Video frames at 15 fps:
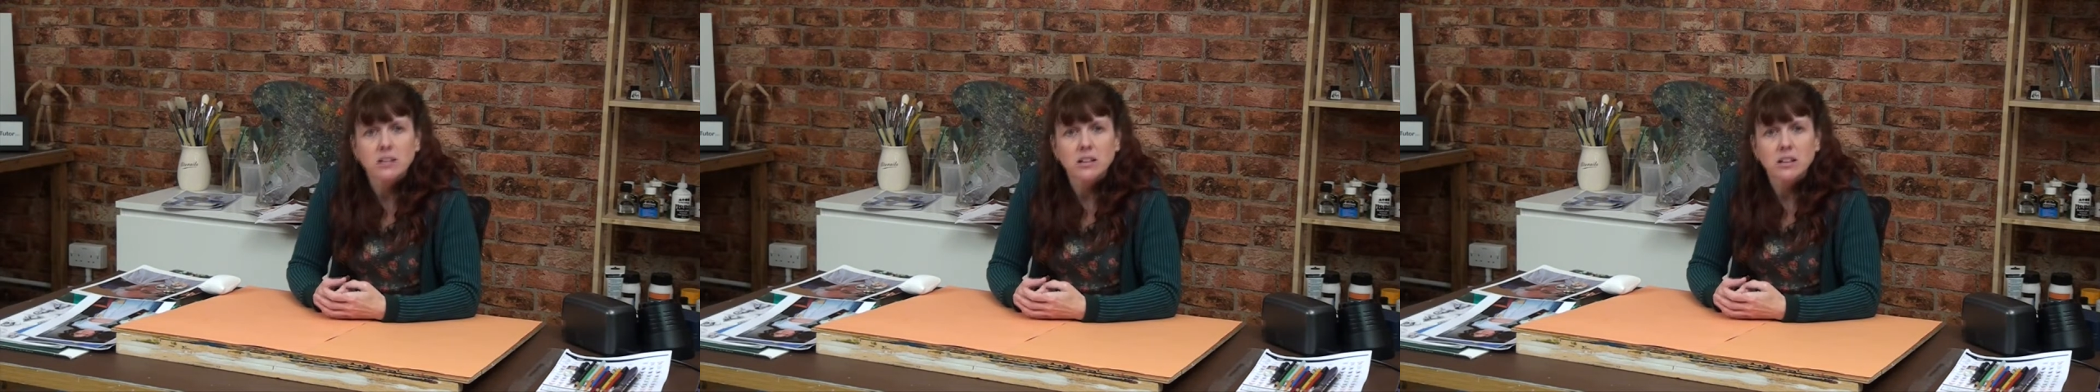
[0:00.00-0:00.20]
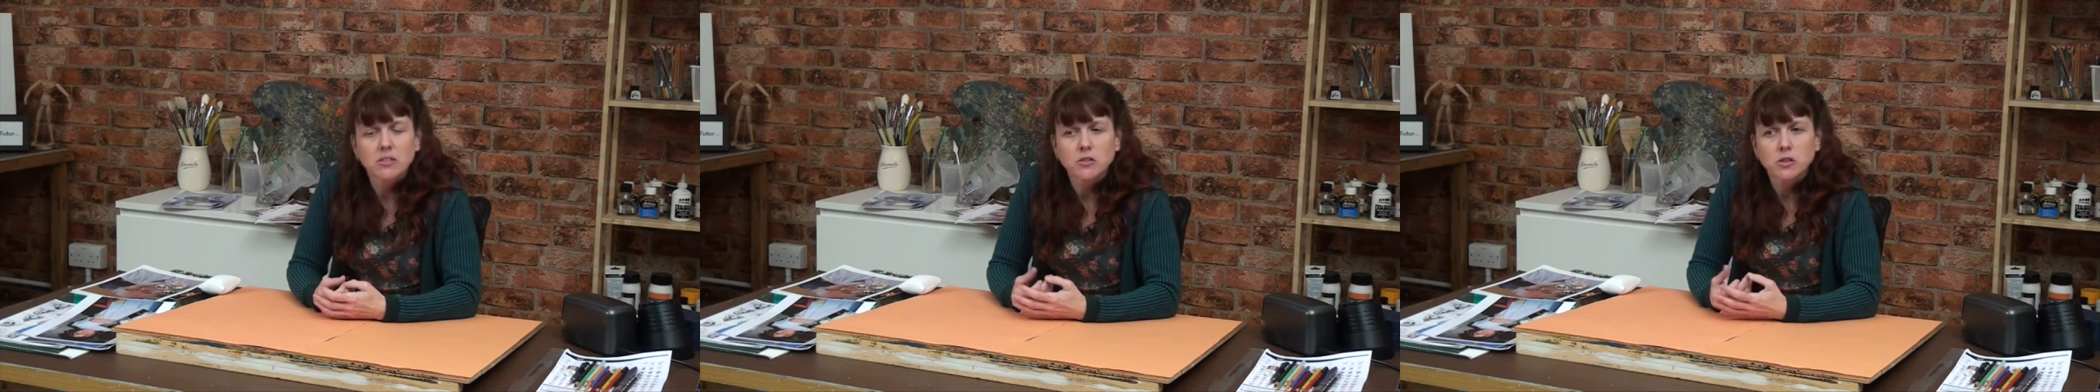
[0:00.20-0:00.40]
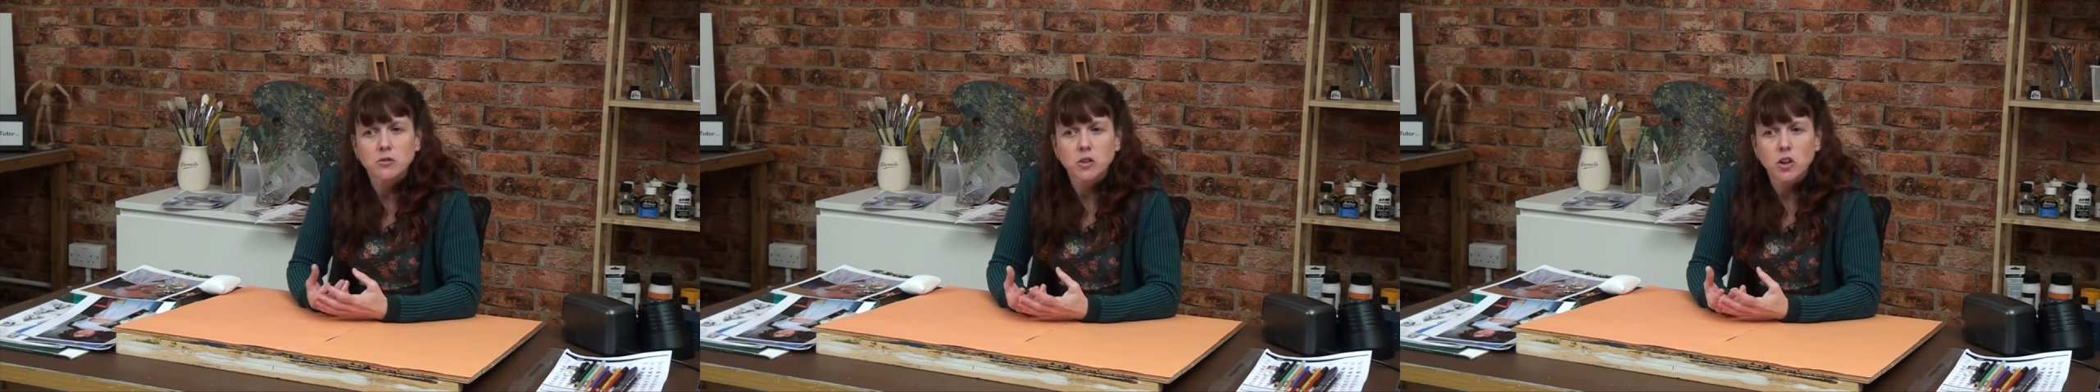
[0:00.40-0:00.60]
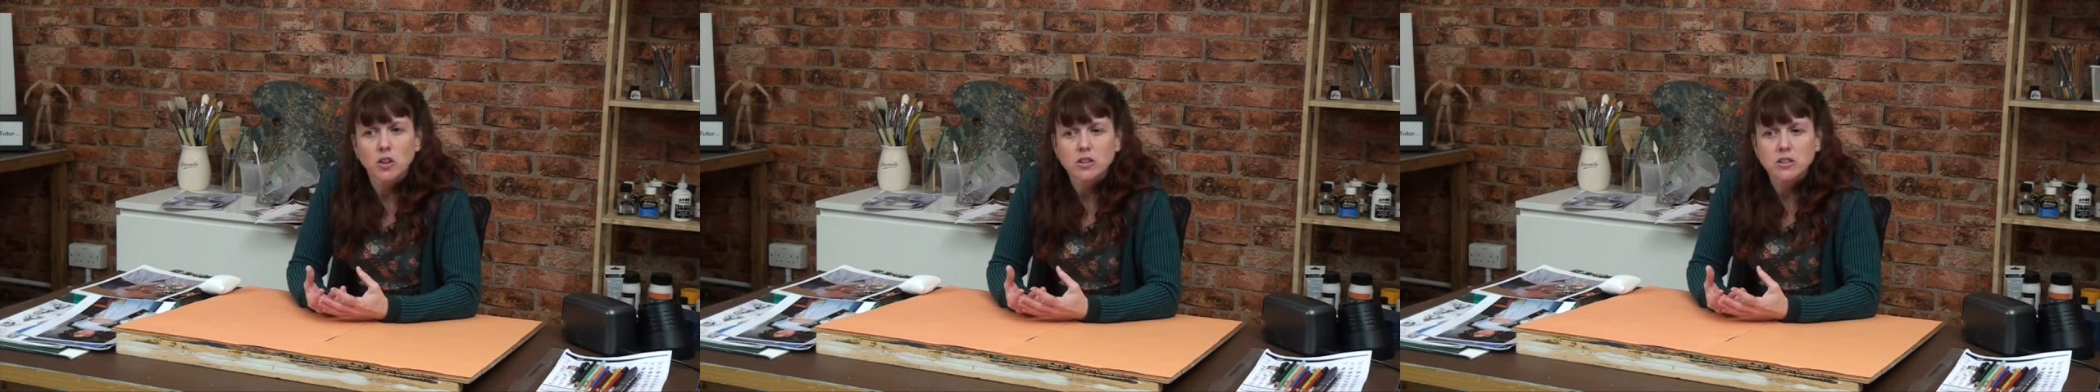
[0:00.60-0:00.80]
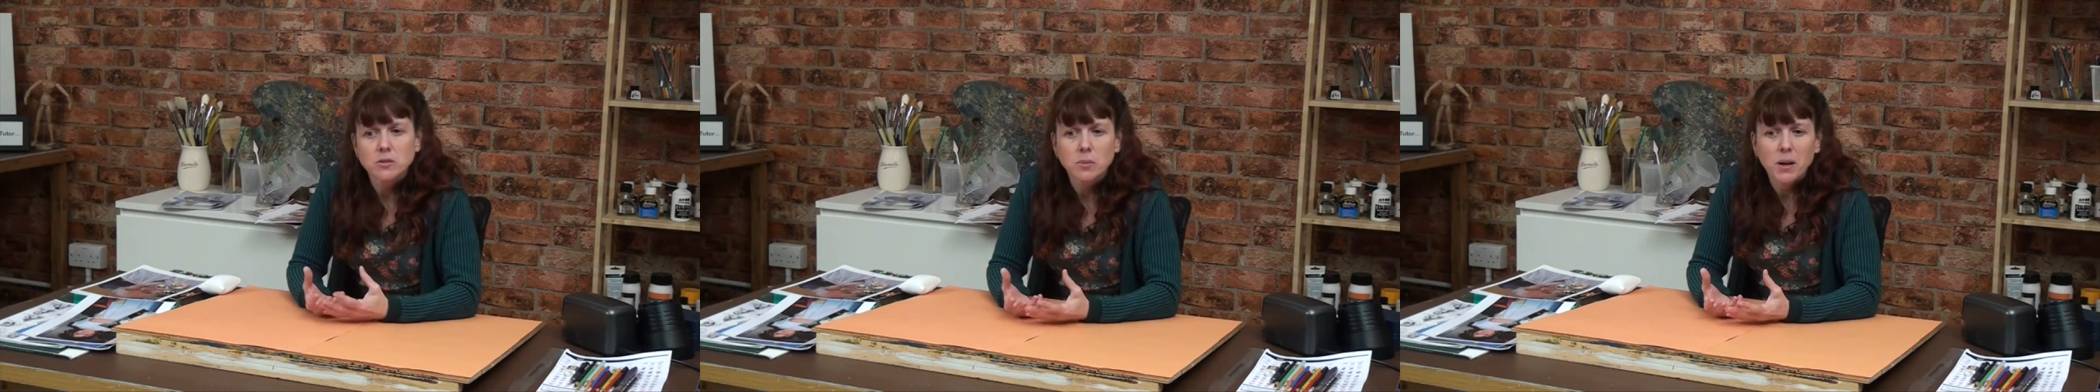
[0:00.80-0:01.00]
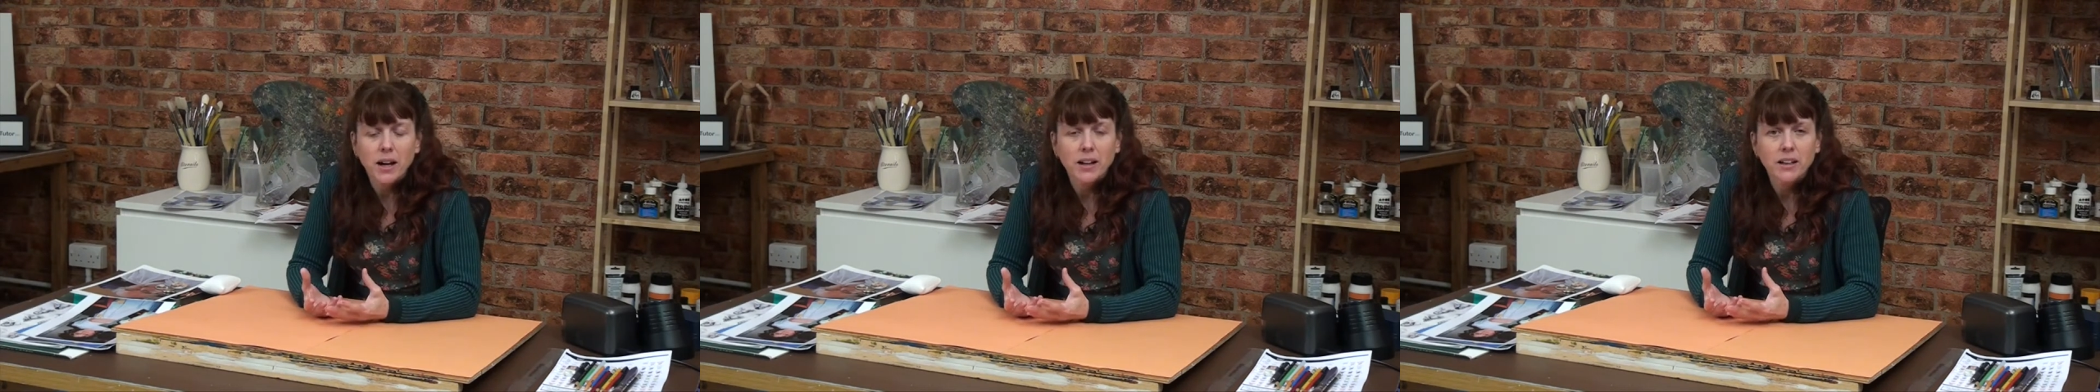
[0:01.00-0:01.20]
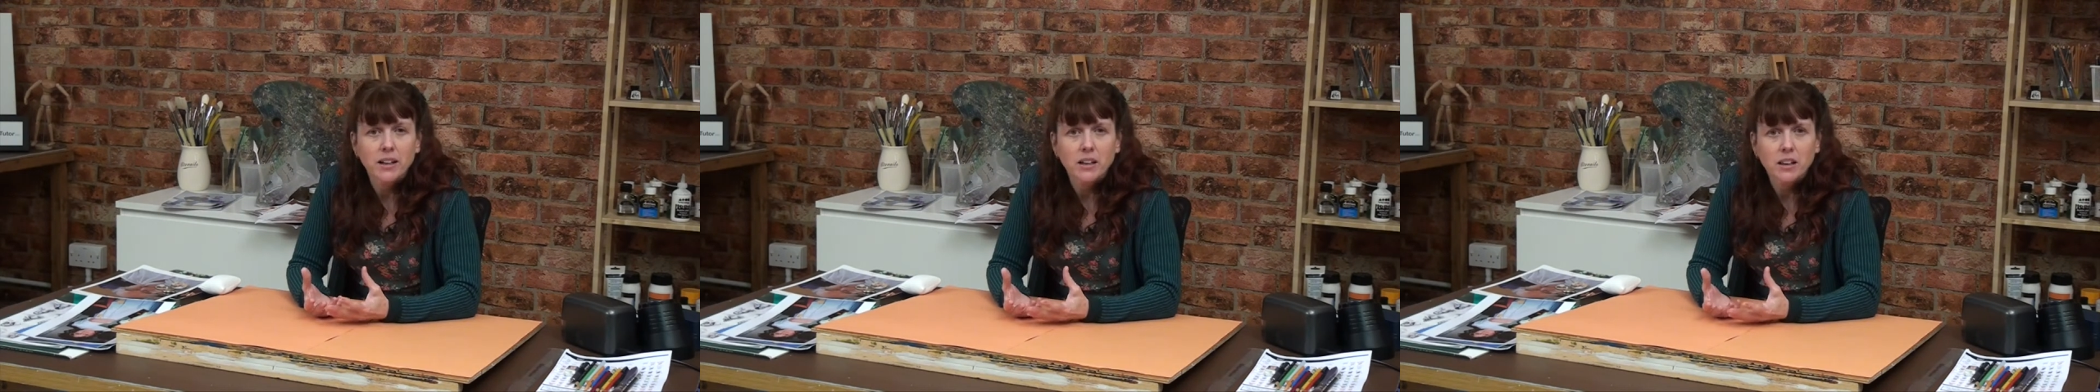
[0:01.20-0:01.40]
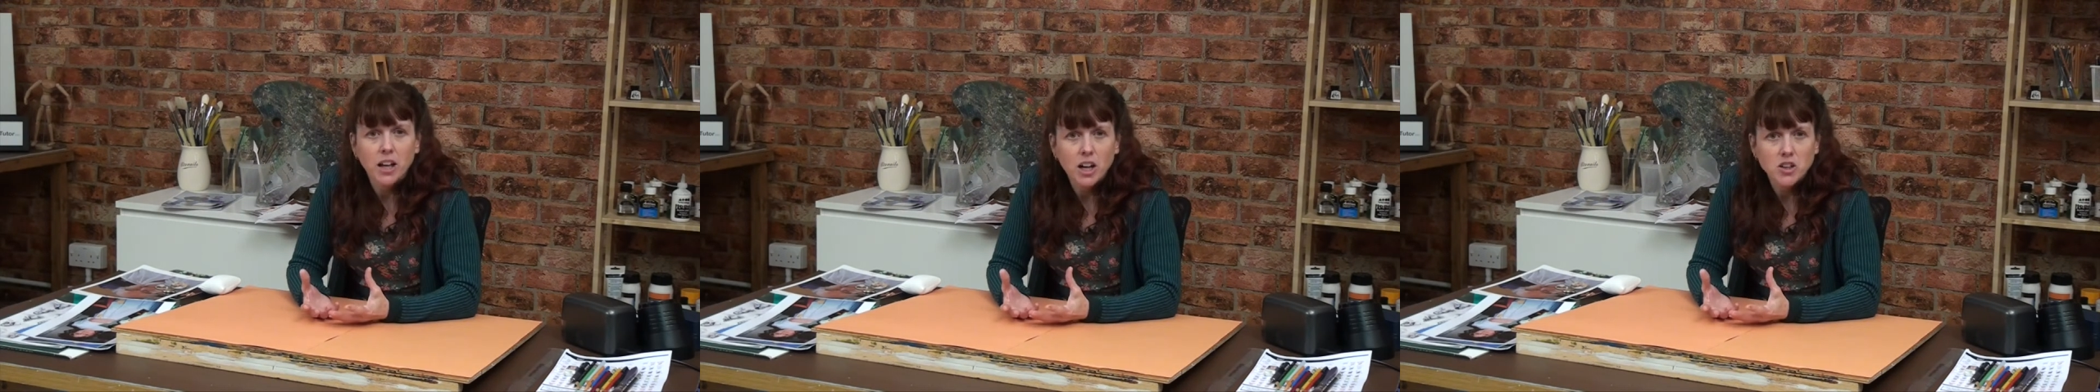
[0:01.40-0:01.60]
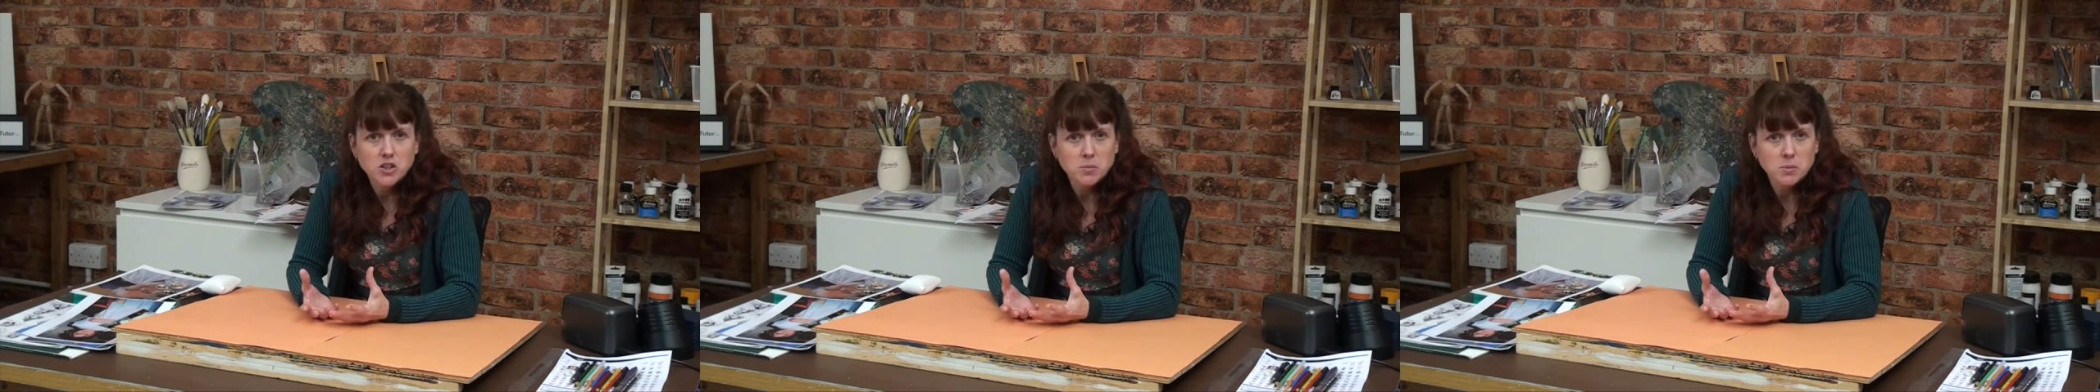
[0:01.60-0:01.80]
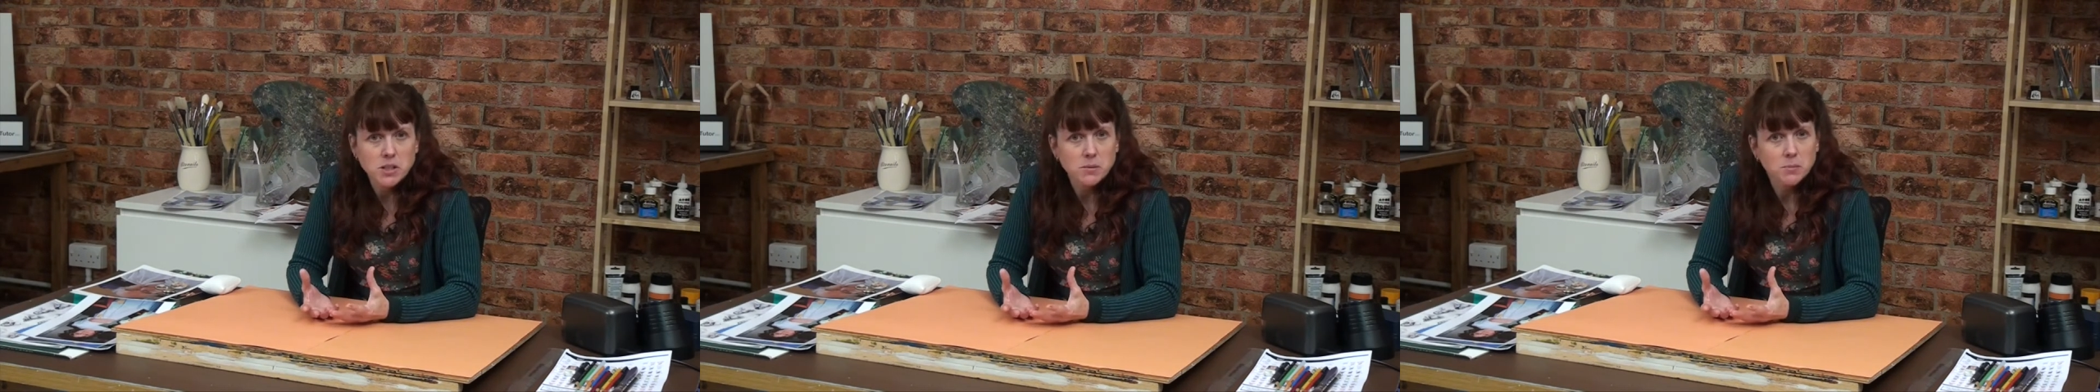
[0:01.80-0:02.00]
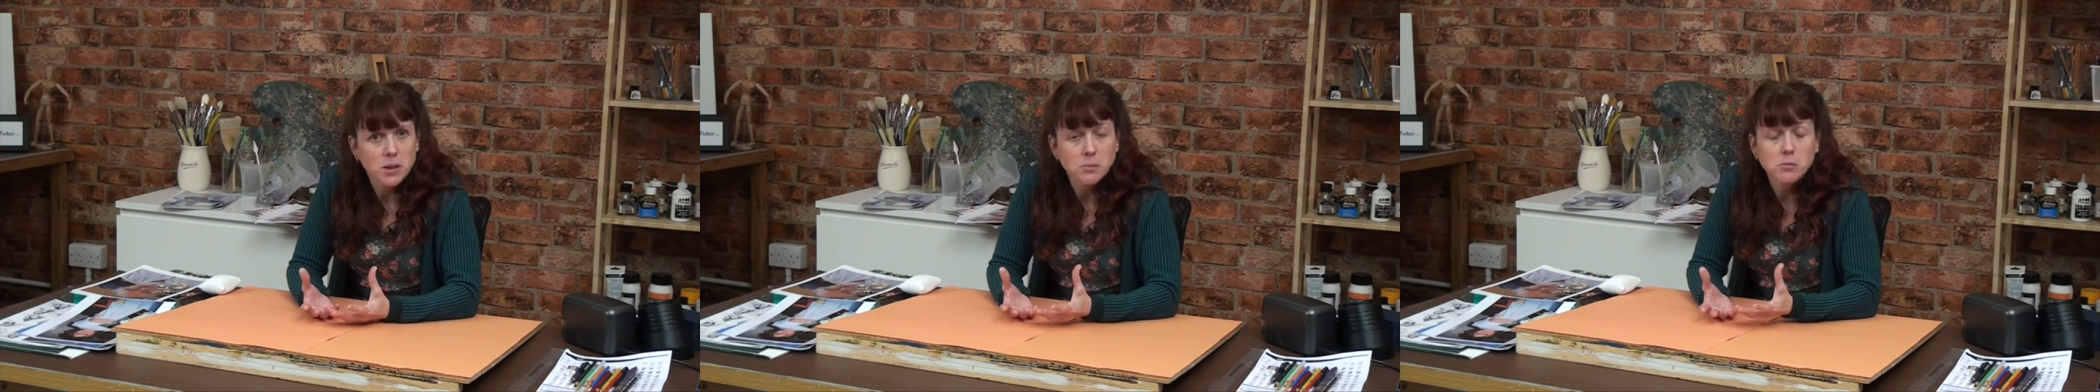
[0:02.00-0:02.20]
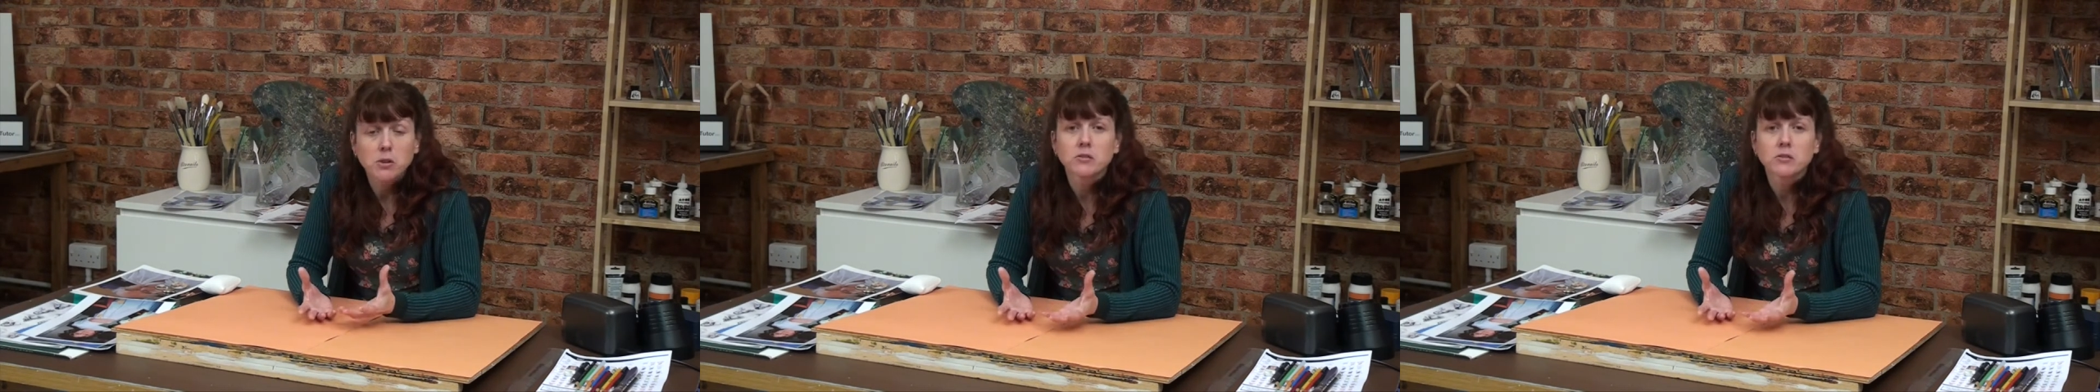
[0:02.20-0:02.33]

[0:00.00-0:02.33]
If you've got to buy a larger piece of paper,